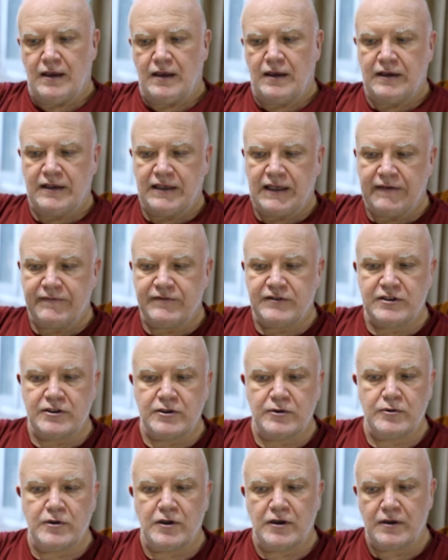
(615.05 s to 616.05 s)
gives
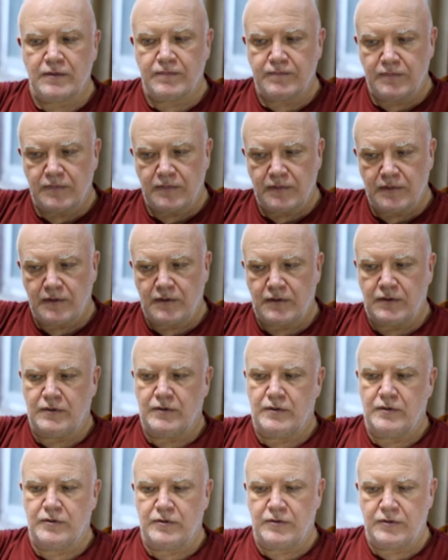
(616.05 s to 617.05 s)
you the
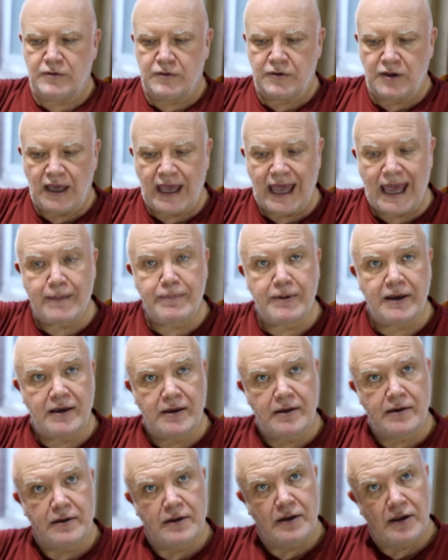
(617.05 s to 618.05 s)
habit
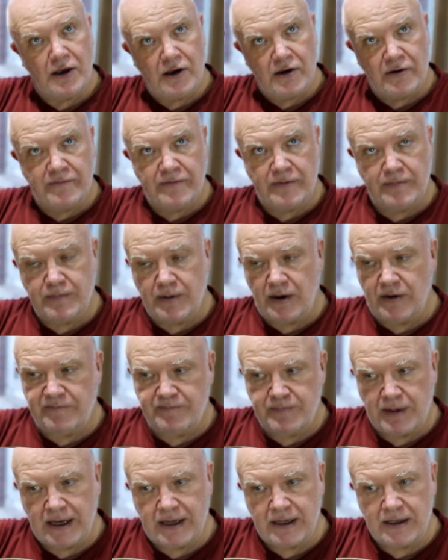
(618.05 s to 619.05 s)
of
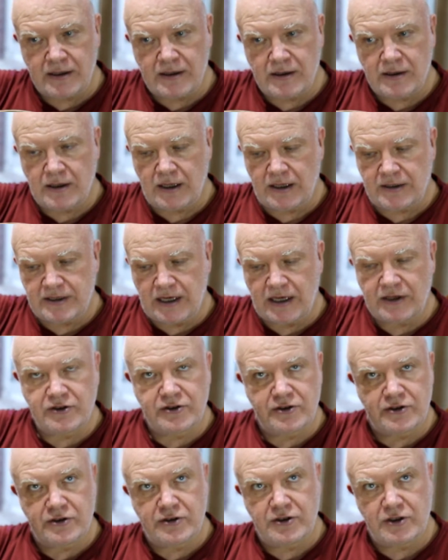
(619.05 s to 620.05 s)
paying
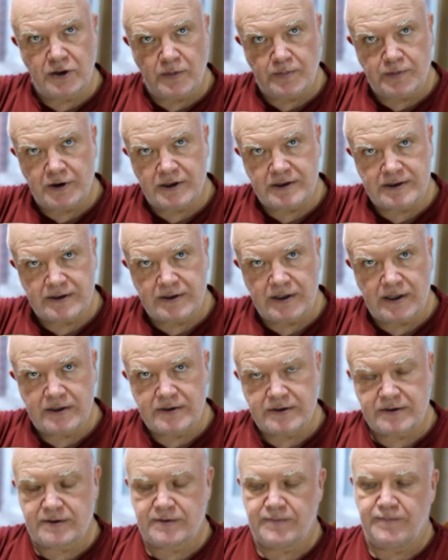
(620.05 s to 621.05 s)
attention to your
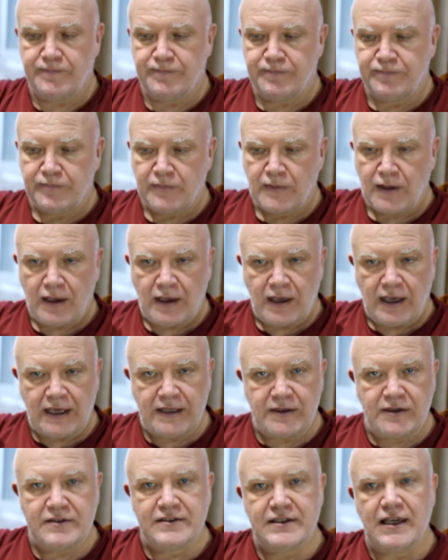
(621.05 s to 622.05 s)
presentness. In
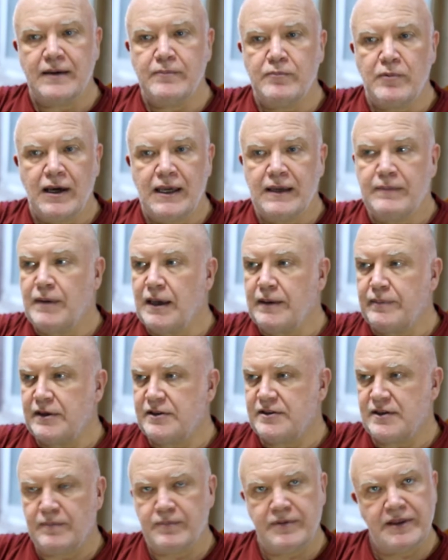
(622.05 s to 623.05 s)
the same way, maybe
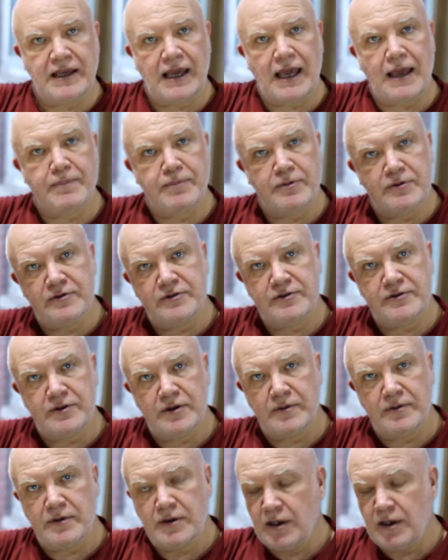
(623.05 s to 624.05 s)
something happens
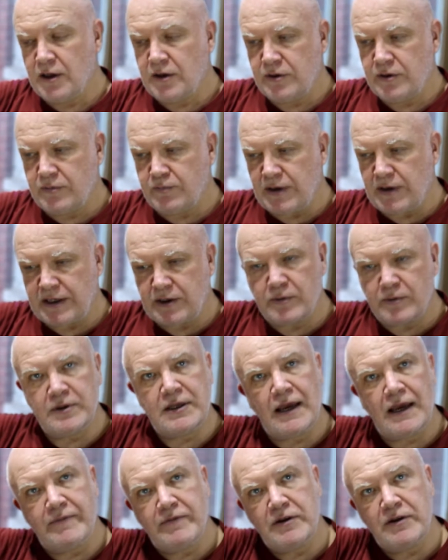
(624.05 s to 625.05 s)
where you would
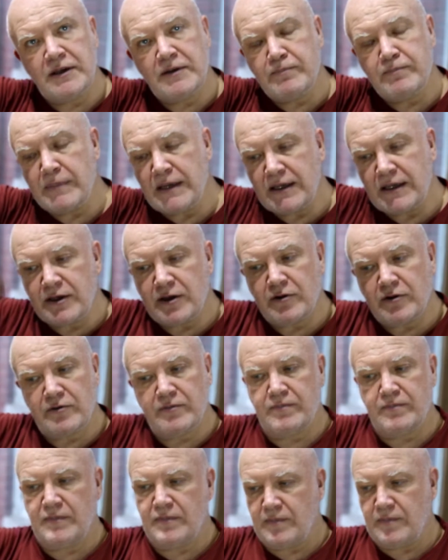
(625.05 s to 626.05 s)
have an immediate
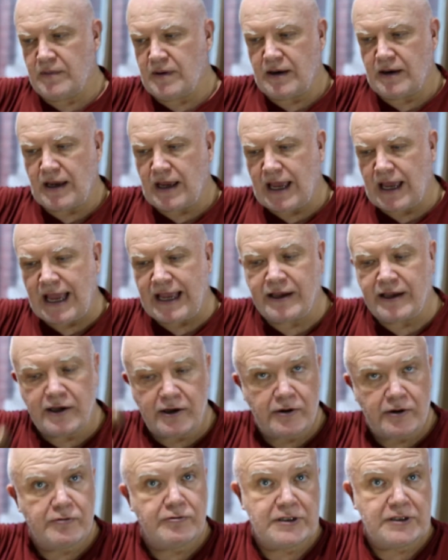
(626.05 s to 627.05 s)

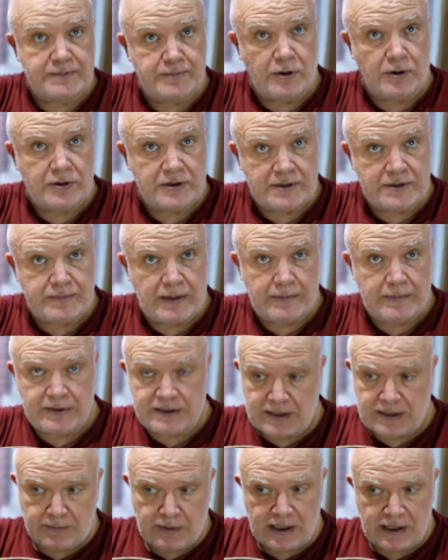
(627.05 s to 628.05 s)
anger response. Maybe
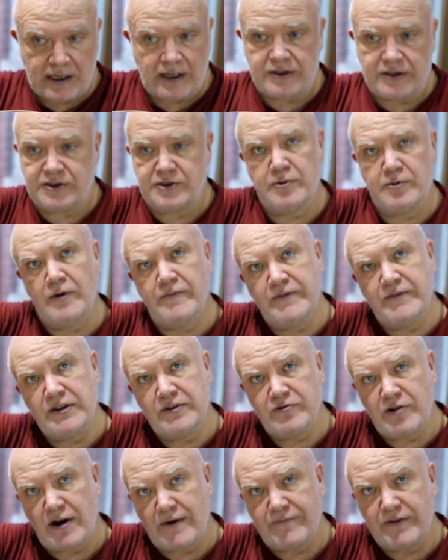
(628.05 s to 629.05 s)
someone cuts you off in
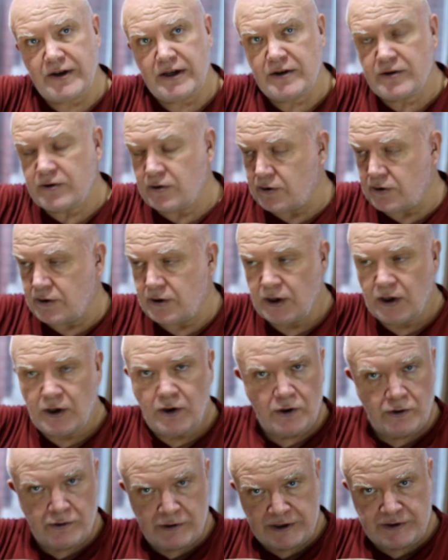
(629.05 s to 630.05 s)
traffic
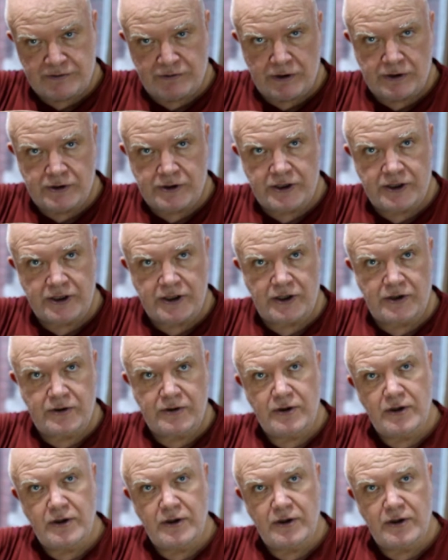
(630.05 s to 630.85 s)
or is rude to you.